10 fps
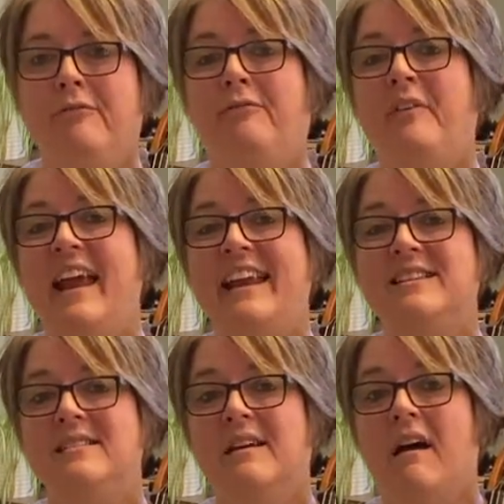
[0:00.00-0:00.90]
Fade
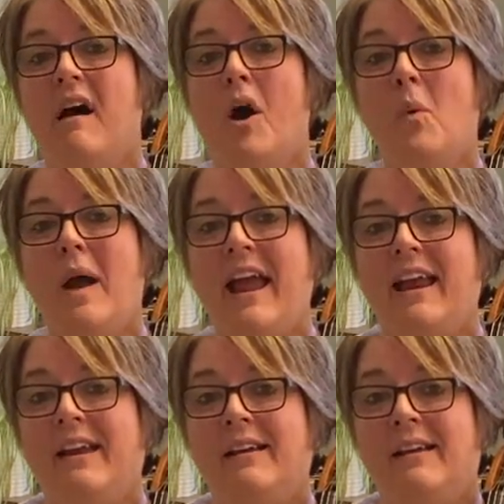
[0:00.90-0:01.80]
away.
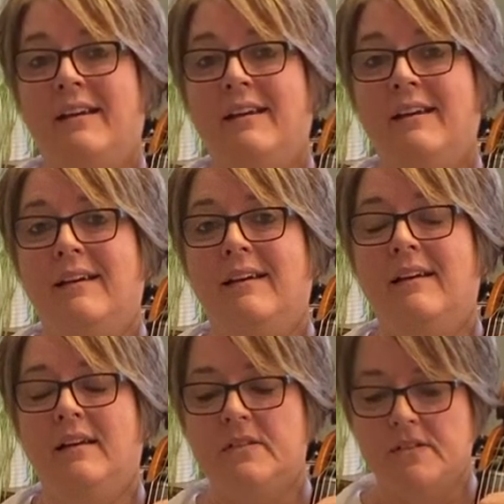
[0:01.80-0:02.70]

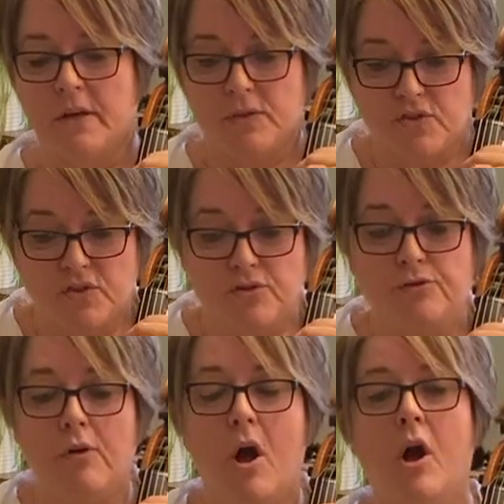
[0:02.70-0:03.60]
So
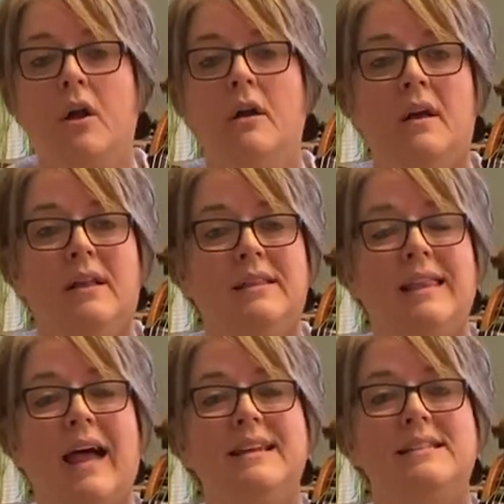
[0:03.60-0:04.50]
strong,
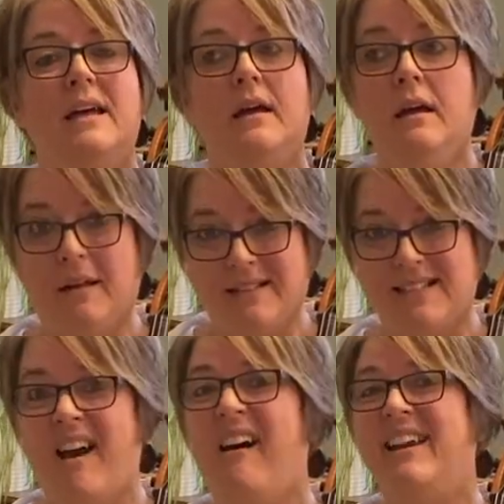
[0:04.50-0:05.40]
lighter,
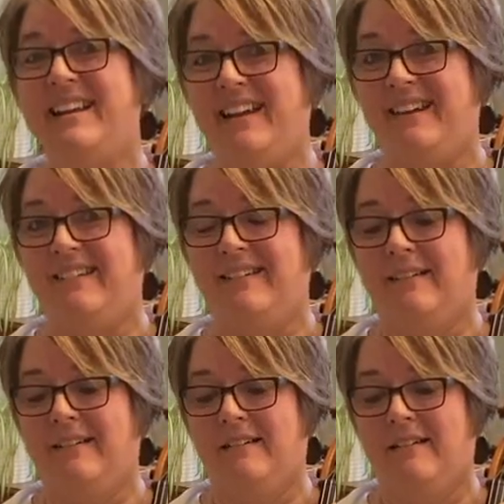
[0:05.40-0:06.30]
tiny.
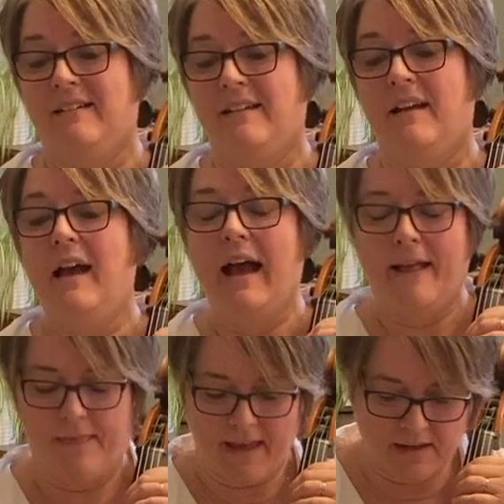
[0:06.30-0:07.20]
And
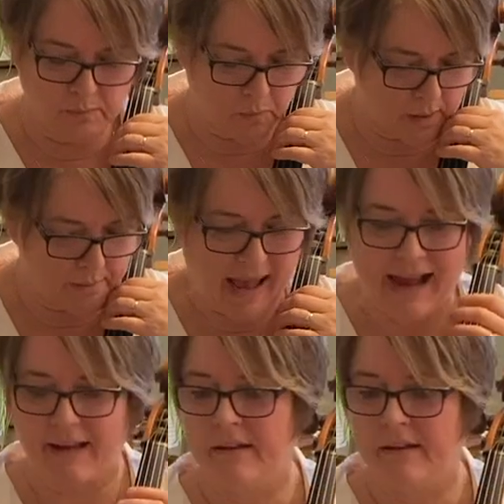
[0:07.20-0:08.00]
then we're back.